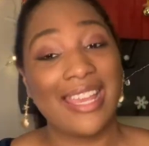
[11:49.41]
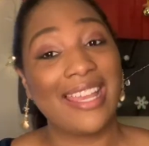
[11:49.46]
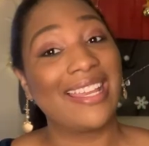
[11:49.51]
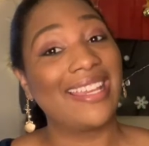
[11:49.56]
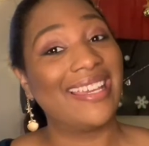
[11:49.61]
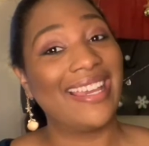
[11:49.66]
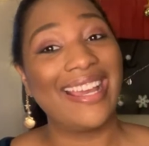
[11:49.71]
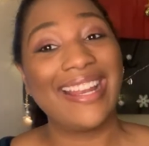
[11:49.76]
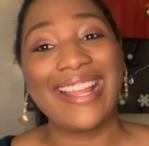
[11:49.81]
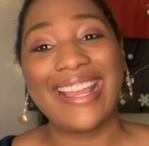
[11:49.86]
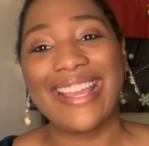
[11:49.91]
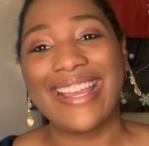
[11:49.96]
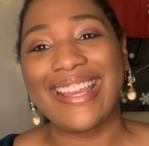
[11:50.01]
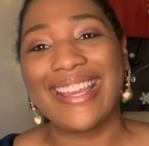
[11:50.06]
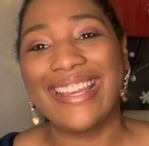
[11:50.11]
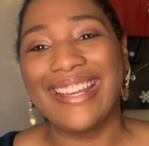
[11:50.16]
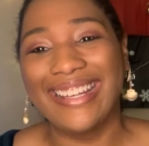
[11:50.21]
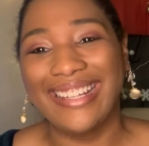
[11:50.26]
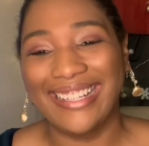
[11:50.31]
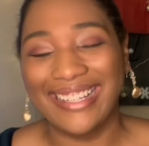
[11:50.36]
Get
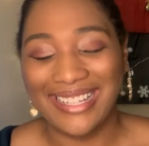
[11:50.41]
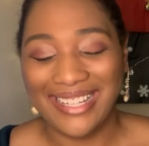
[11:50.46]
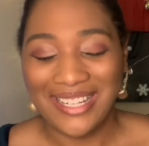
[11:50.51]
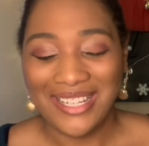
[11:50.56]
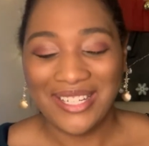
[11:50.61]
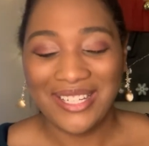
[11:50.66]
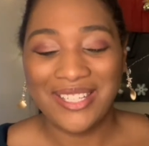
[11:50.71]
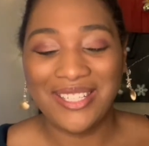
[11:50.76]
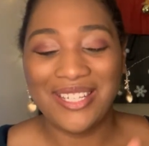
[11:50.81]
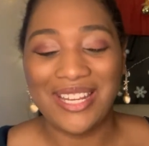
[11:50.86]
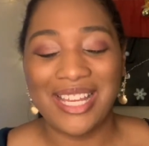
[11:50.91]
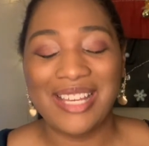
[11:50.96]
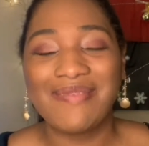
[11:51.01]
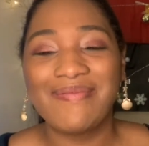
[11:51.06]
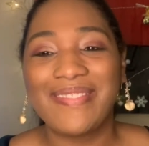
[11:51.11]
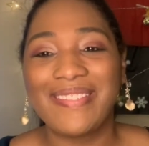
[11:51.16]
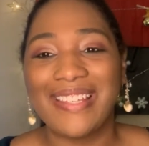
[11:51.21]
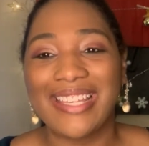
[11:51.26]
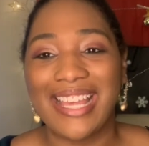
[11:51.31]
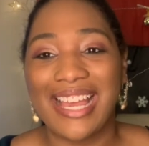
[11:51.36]
a
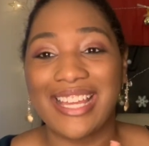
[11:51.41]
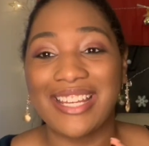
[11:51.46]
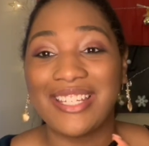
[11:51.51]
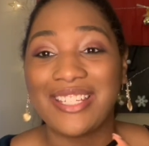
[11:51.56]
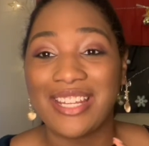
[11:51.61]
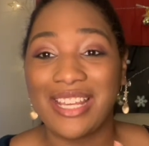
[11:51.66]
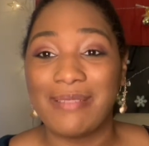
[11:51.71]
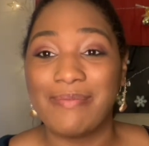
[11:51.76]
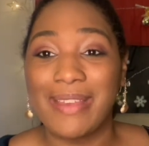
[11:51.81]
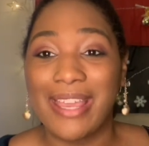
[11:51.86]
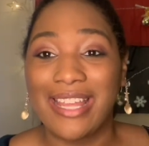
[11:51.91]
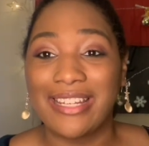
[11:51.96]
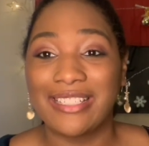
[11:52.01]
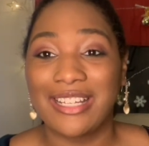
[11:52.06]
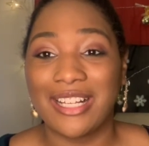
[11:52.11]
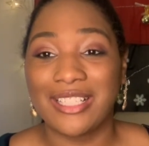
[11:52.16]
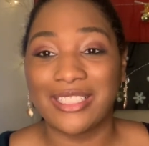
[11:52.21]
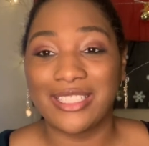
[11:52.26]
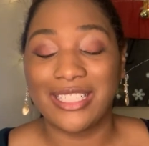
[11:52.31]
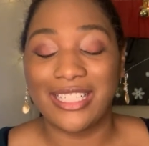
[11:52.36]
champagne
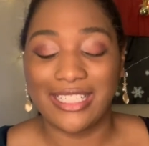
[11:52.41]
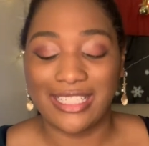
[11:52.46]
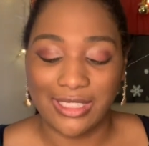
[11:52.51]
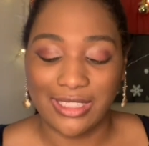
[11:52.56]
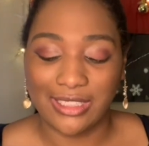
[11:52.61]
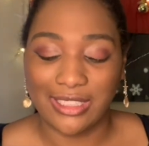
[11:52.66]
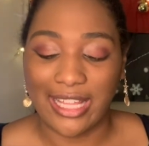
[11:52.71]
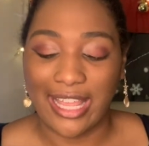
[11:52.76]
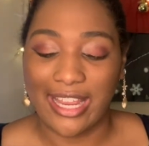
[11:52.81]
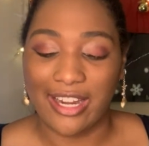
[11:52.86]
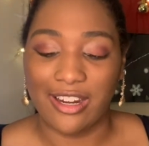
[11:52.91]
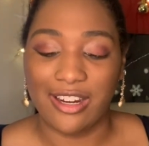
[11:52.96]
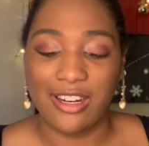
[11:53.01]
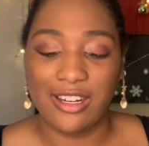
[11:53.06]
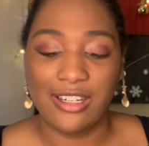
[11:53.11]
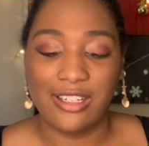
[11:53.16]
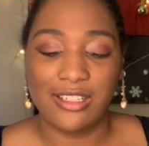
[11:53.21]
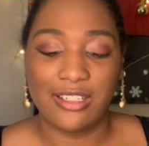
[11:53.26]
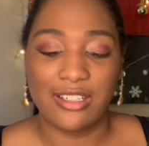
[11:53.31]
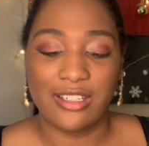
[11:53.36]
colored liner,
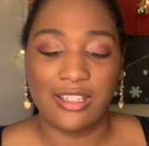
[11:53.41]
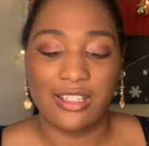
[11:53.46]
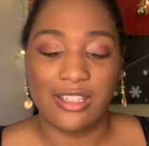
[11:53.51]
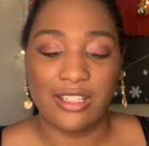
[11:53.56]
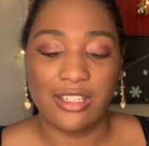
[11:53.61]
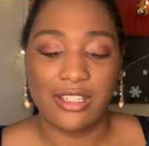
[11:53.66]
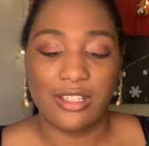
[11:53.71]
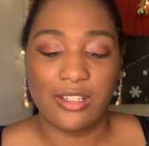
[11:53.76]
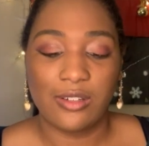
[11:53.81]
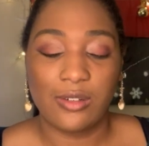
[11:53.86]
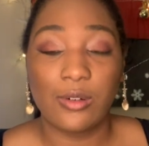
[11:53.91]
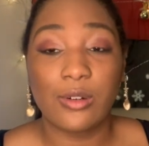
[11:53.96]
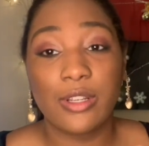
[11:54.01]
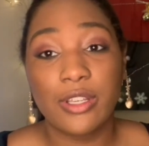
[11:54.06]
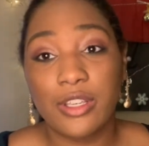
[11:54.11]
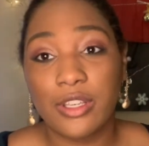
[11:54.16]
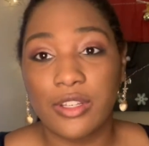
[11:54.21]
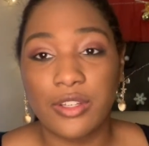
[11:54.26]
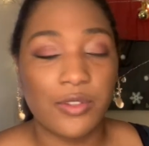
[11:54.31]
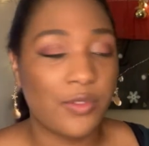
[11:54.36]
or you
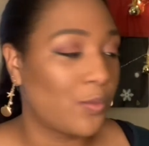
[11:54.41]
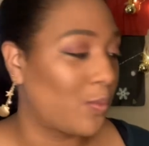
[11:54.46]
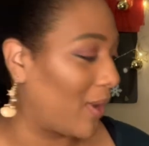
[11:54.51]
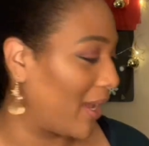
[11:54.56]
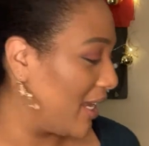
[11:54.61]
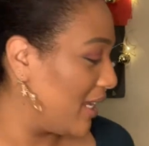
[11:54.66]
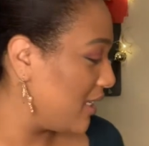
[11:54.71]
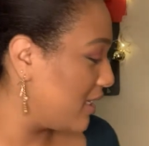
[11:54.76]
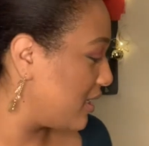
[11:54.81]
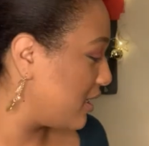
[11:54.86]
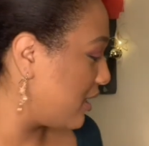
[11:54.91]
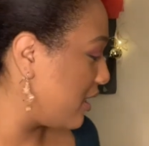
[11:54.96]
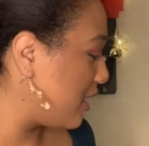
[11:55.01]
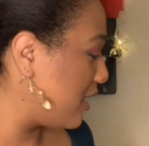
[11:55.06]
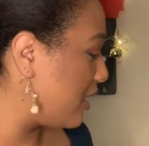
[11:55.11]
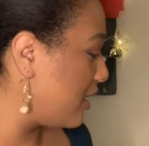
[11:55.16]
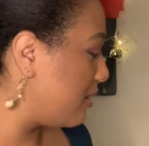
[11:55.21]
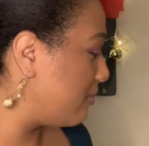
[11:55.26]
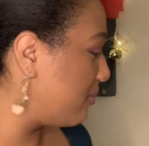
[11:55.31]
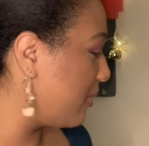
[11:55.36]
could use white.
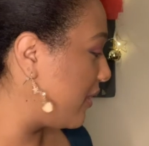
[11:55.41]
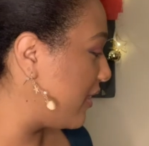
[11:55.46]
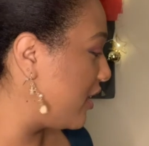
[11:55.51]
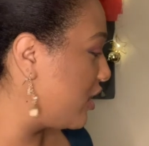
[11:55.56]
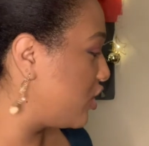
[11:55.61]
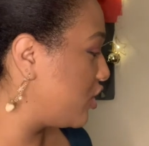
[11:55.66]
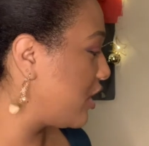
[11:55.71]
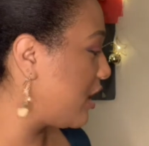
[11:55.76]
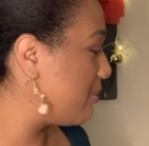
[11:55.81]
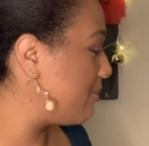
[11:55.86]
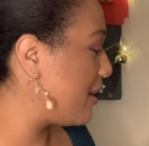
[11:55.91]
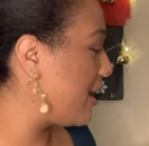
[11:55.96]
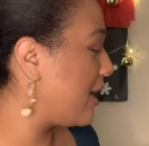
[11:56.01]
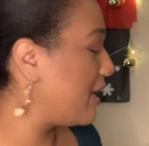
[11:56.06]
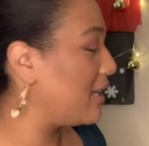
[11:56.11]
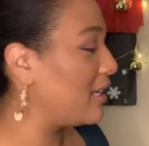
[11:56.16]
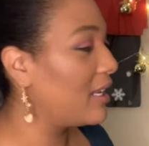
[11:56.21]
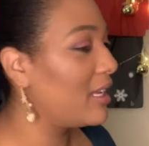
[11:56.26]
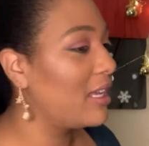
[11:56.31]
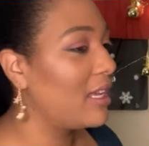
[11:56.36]
I think champagne
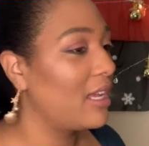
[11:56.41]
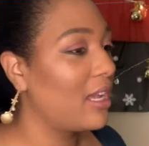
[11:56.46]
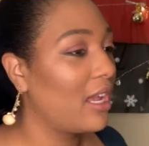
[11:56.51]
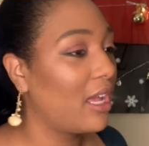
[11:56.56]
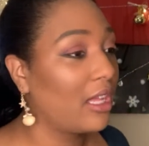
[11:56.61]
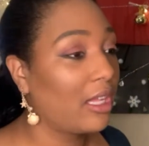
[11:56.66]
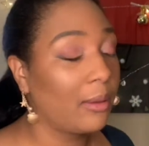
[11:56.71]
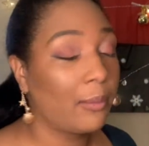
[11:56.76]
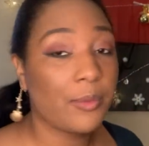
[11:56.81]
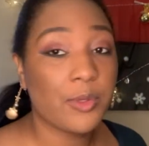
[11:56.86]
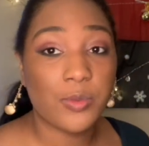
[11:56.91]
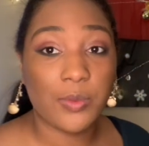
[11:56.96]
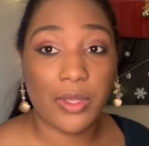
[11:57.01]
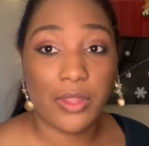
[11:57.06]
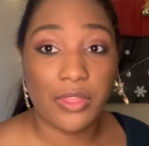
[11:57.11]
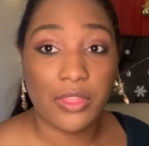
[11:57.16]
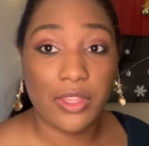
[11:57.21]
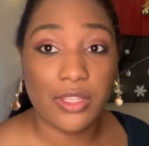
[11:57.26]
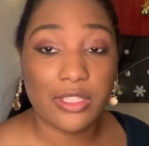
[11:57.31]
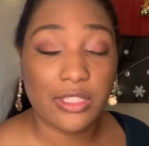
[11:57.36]
helps with
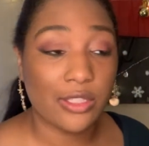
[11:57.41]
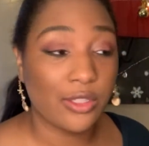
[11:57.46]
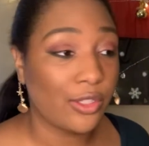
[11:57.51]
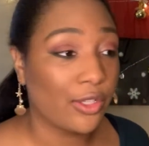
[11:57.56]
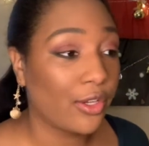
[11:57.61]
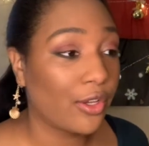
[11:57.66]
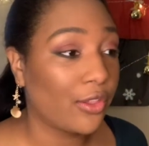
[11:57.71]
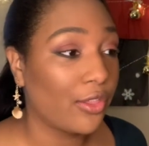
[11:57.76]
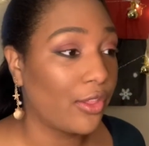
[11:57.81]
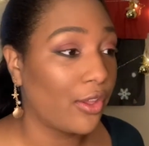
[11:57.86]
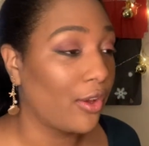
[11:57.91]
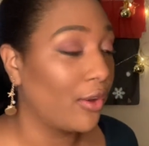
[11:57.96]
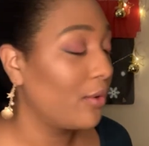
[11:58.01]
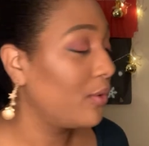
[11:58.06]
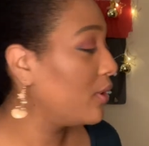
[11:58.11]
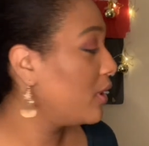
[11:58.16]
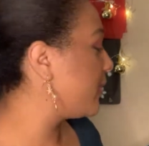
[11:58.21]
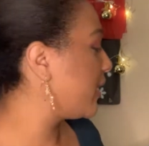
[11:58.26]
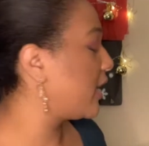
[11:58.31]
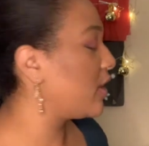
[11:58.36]
this look though.
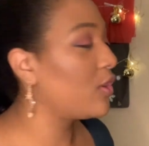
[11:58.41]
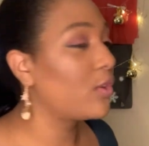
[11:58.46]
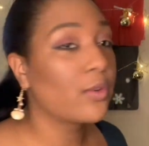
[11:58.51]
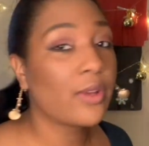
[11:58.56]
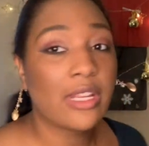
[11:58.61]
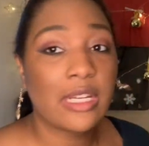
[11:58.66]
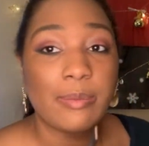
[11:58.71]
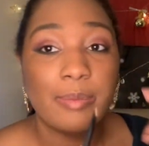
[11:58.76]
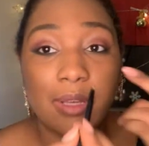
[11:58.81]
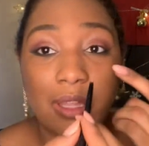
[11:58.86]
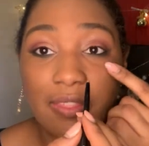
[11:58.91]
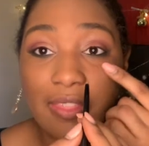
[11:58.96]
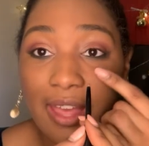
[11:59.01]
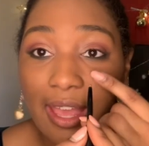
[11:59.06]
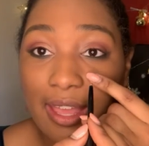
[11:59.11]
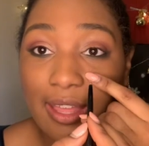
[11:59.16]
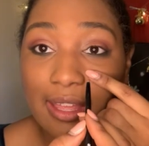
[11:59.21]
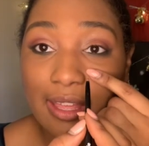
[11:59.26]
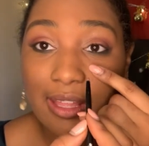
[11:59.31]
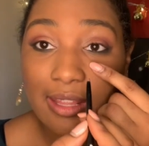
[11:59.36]
And you're going to put
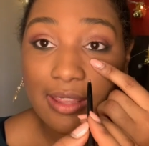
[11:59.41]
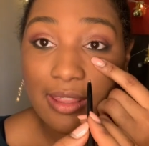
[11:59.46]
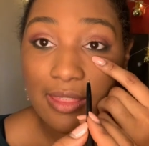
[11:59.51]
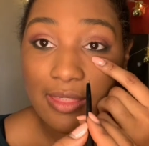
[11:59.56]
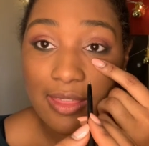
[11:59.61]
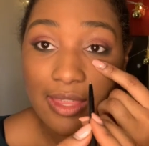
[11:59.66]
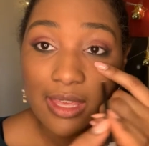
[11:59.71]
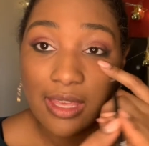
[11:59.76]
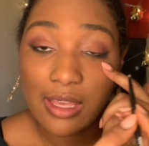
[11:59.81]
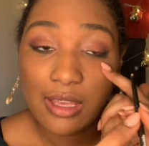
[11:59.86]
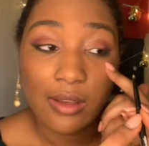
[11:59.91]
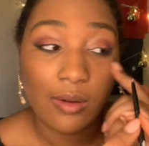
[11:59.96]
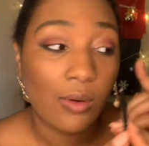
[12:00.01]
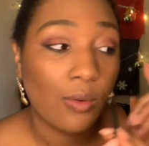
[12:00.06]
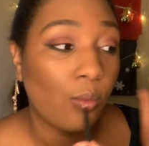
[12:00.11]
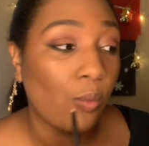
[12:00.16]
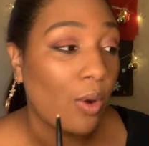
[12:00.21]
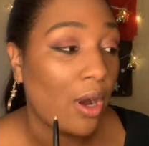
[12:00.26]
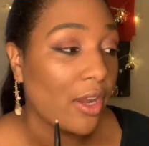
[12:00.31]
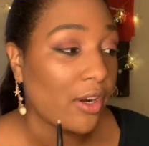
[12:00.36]
that in the
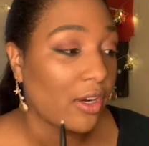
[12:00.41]
water